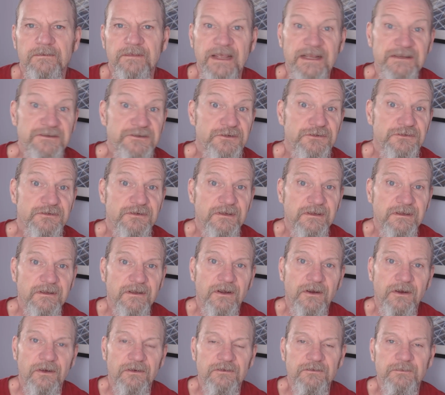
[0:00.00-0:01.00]
That's usually
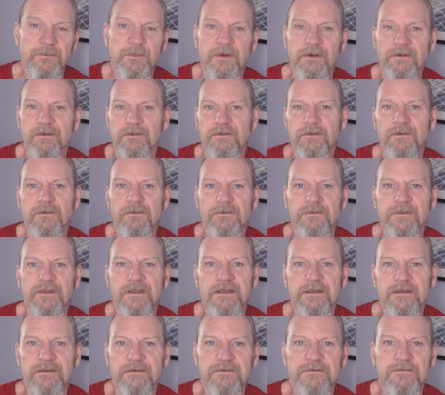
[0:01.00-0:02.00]
the hardest part of the whole
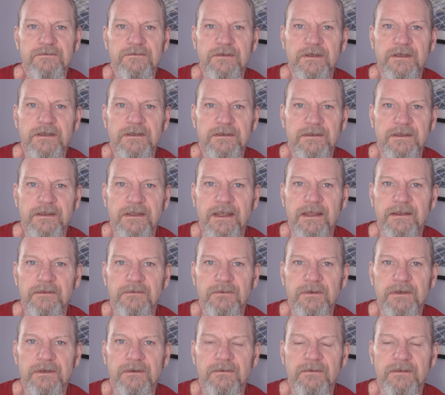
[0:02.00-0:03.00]
thing is
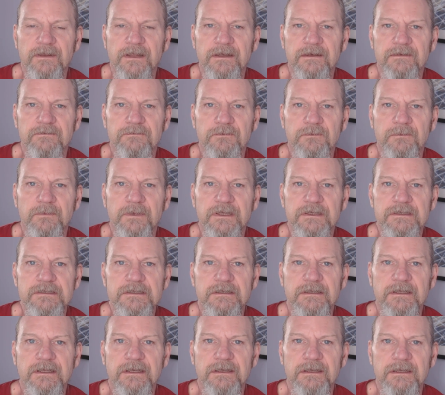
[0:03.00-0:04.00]
gathering all that
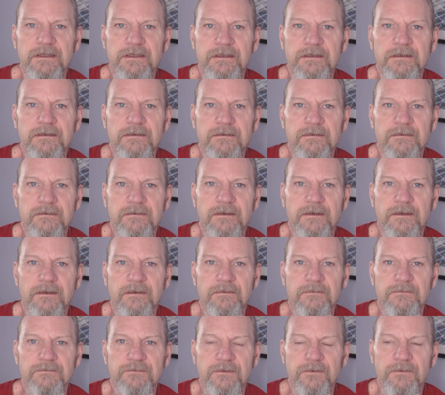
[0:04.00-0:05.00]
information they need.
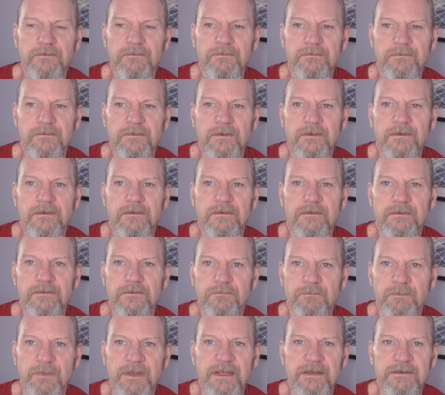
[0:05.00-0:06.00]
So
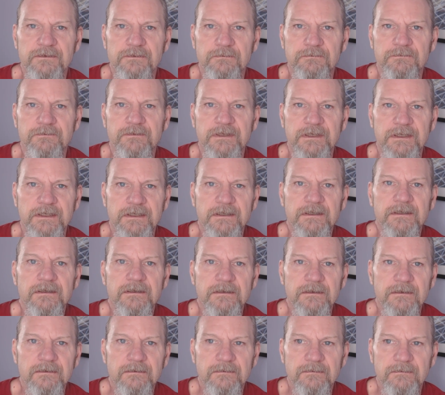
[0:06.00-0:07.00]
you've paid your fee.
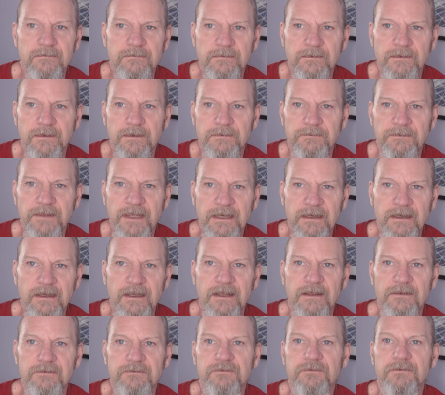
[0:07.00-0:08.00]
That
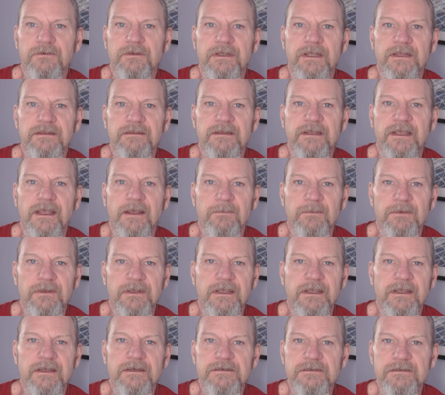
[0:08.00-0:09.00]
allows you to get the
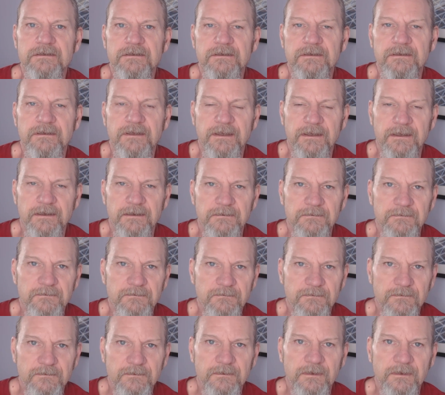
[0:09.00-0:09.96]
application, and